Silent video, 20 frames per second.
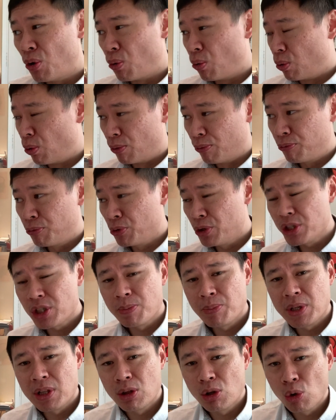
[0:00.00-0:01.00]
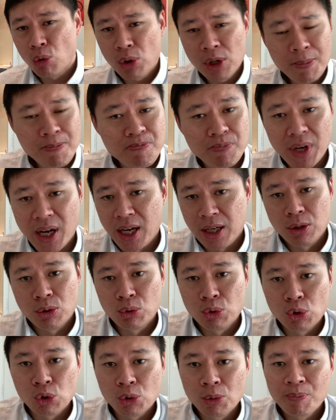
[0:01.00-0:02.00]
Hopefully it's a bit lower, I
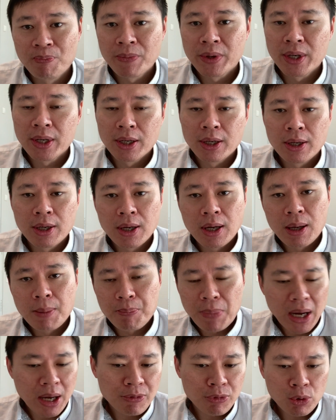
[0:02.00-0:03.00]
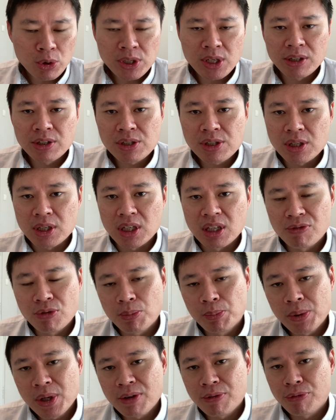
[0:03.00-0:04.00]
don't know. But I've always had this saying,
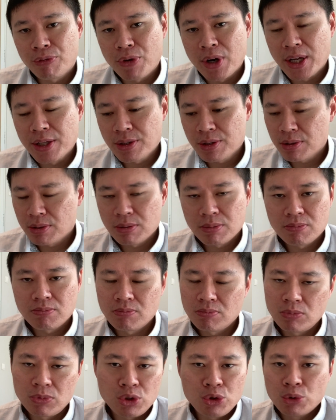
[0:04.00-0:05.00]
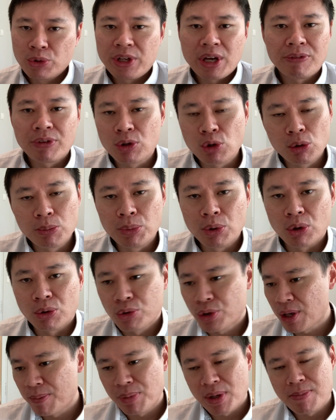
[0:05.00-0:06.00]
if you play with friends, you never go
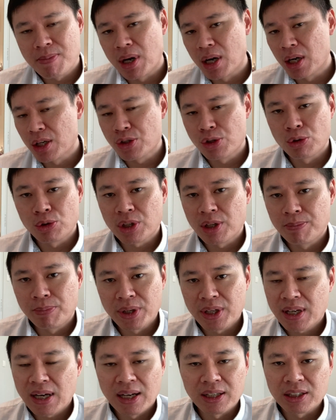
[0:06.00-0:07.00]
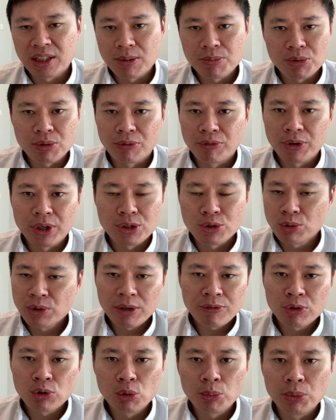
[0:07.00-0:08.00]
broke. You can play mahjong, you can play card games with your friends, you
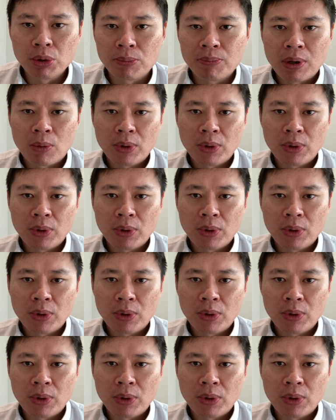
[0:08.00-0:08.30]
never go broke.